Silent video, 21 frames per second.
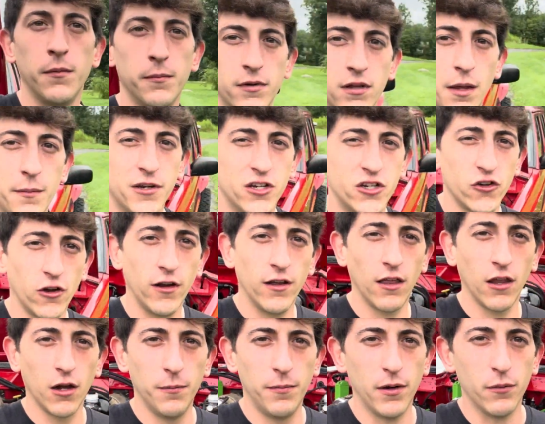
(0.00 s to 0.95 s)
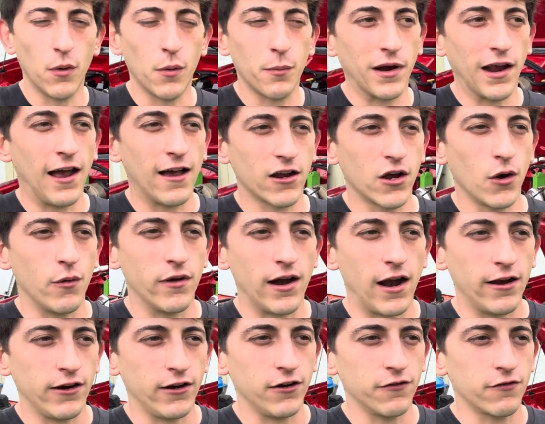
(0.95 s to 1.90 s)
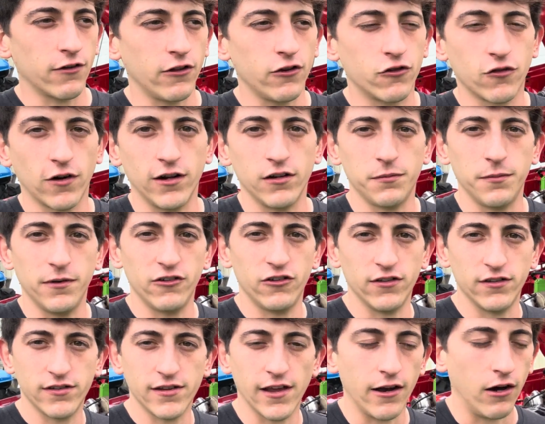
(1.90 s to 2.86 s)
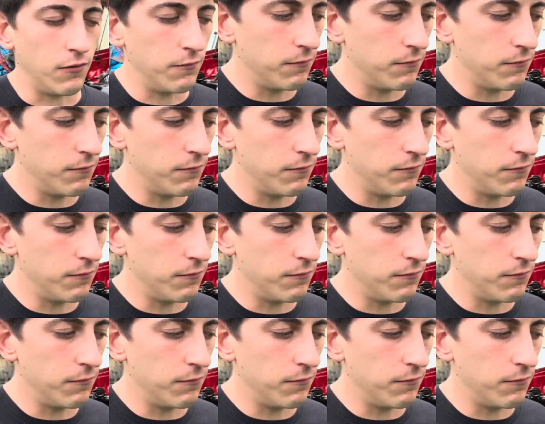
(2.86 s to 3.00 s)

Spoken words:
but let me show you a little bit what we got going on here for the transmission setup.